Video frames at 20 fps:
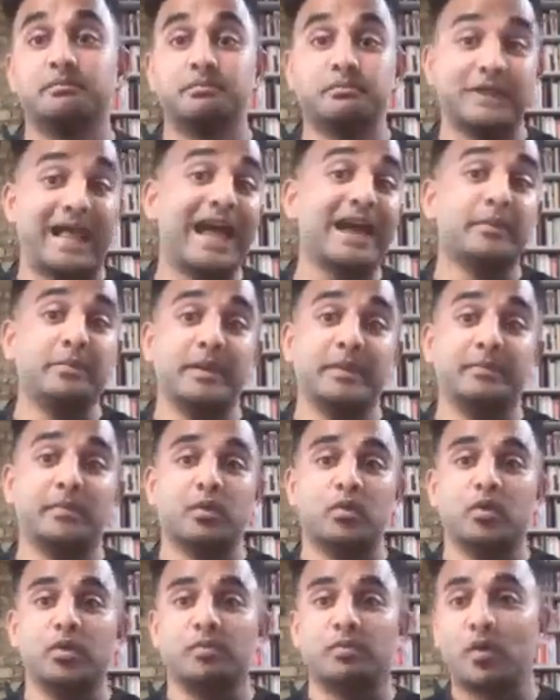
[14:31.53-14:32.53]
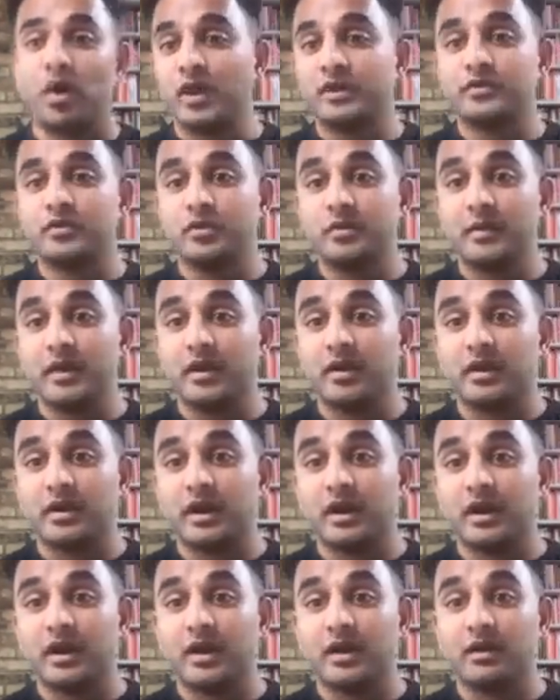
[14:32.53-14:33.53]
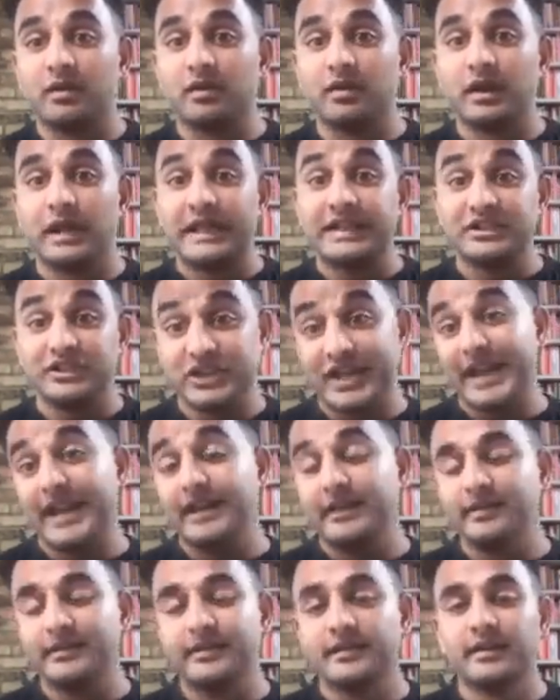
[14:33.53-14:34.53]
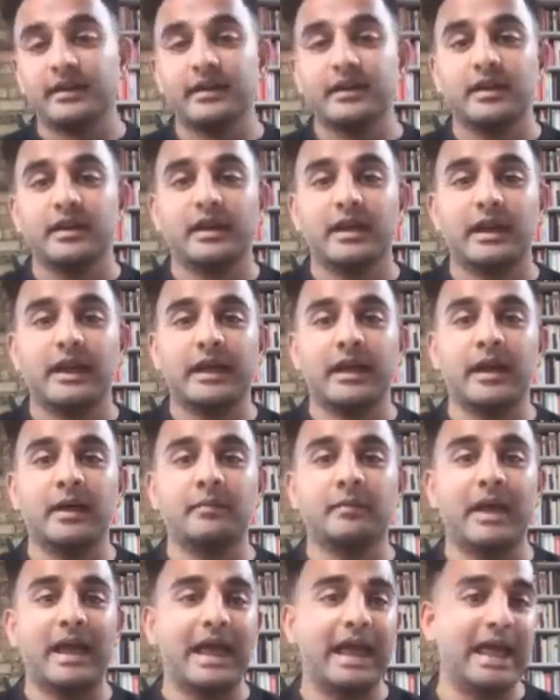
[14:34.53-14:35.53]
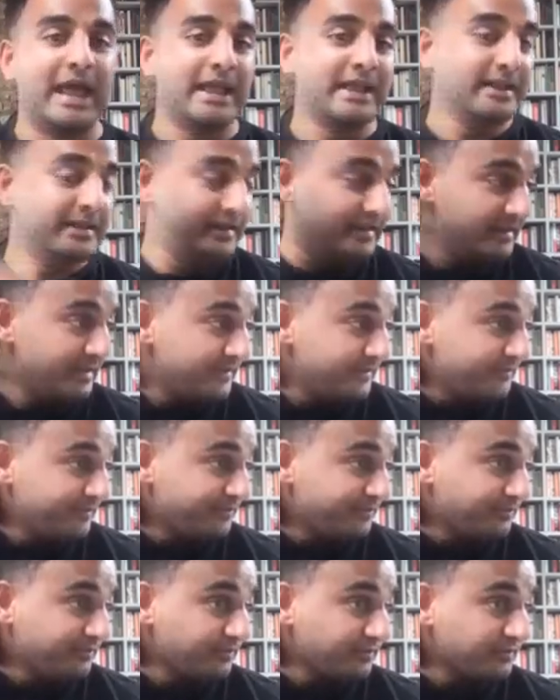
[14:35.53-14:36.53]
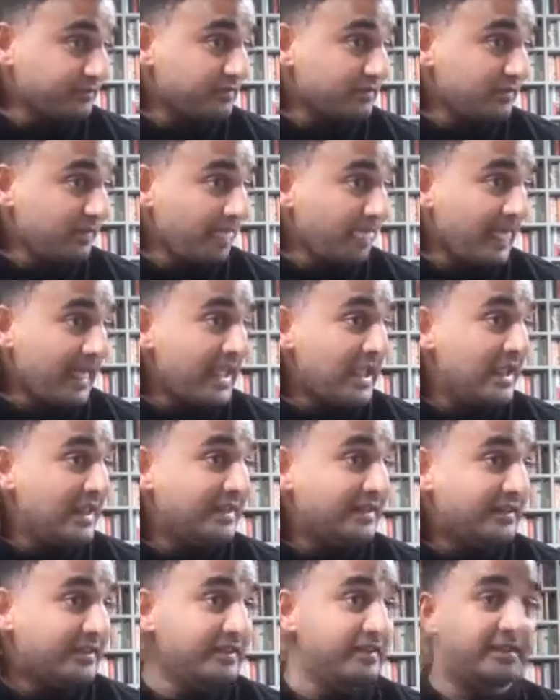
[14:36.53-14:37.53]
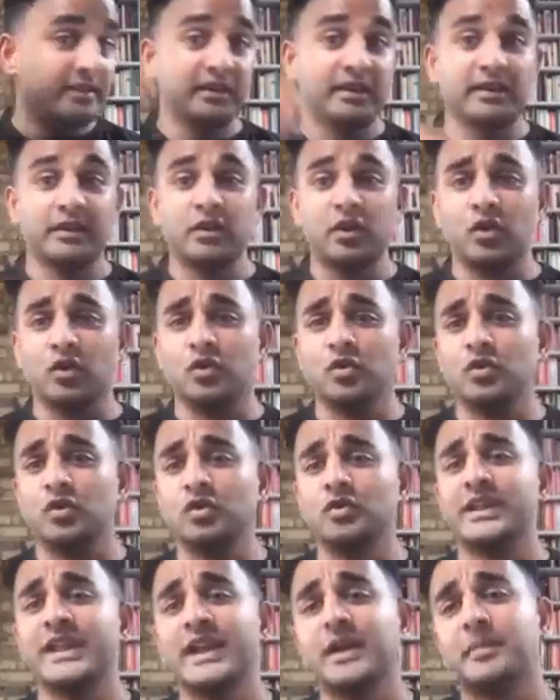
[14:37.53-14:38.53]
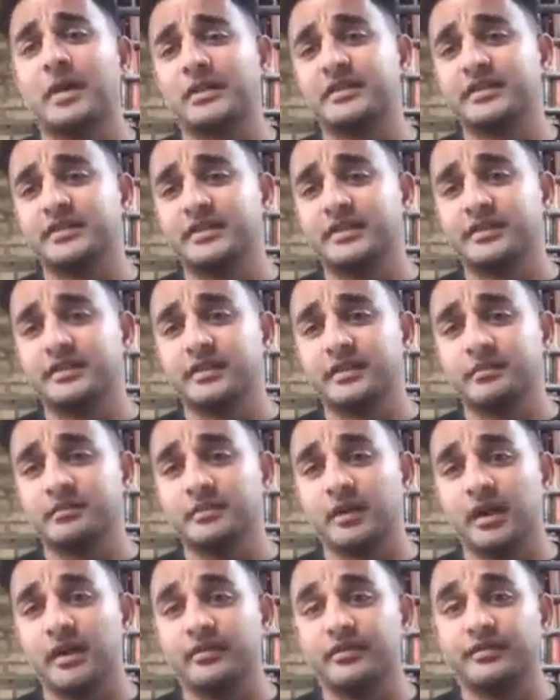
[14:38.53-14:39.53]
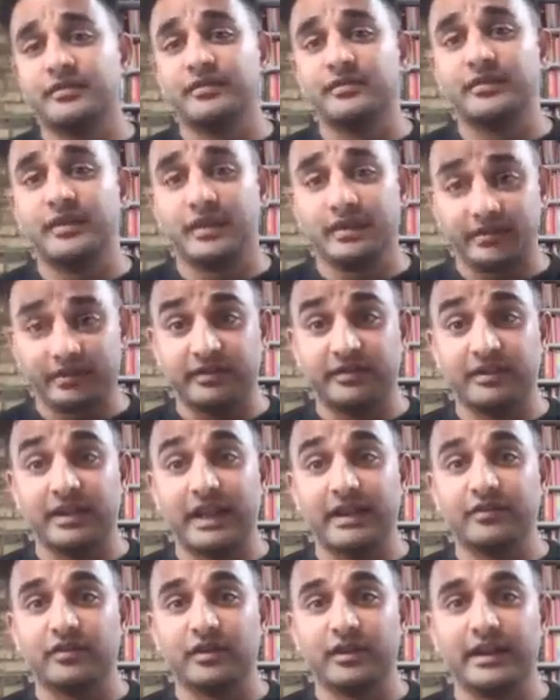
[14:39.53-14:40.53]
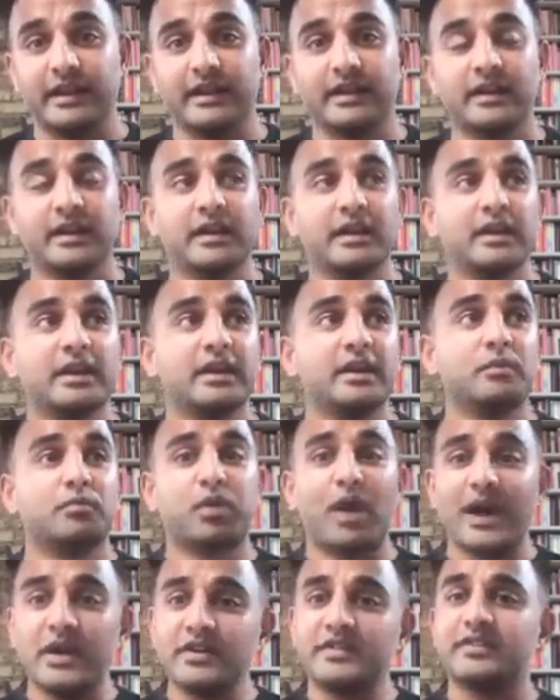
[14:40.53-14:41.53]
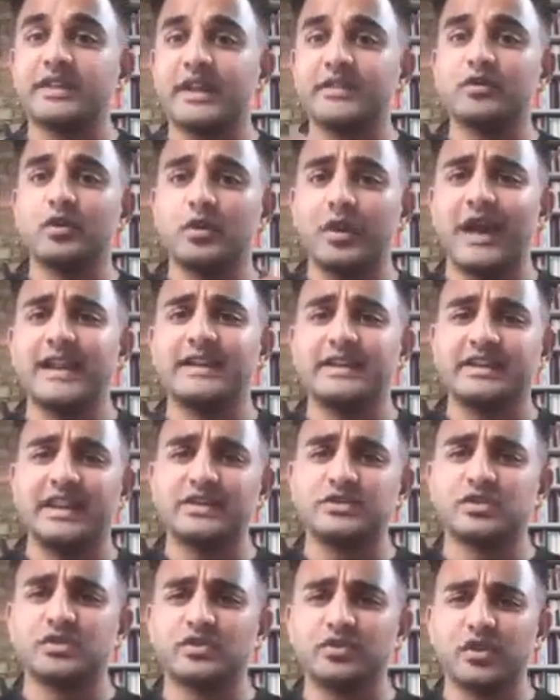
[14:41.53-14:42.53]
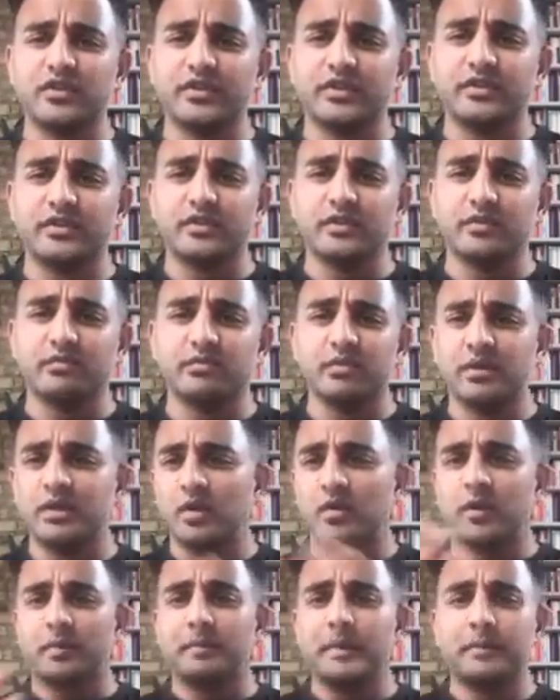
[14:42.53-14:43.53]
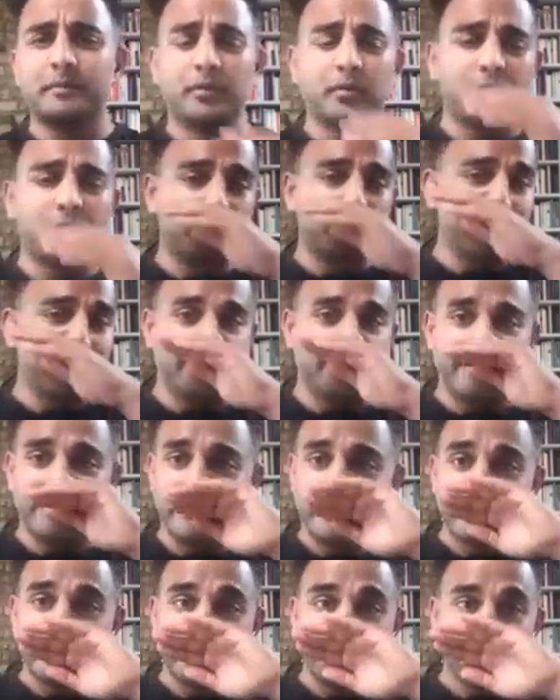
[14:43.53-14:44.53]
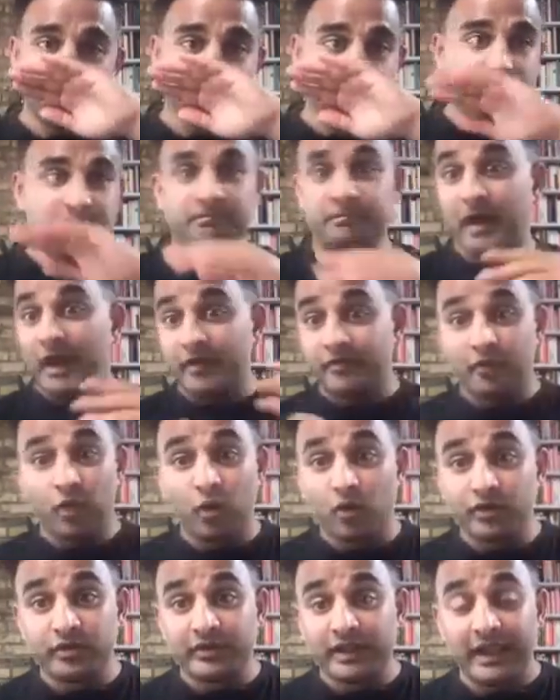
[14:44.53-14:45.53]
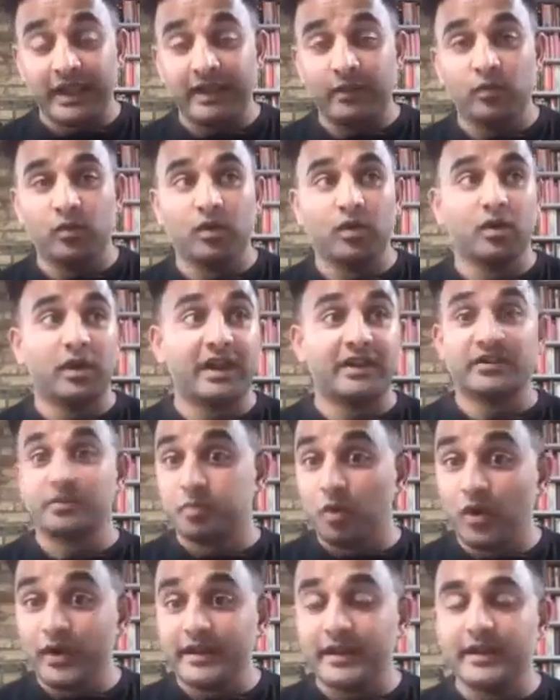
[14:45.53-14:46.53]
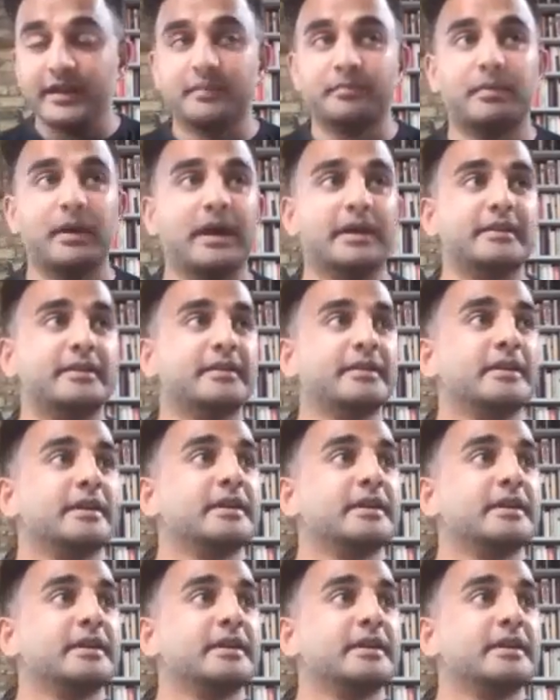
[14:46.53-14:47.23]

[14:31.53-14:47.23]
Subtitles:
Black people were brought to America in chains. And it's, you think about the system of slavery. Prior to slavery, you had indentured servitude, where people were being, of course, they were exploited, but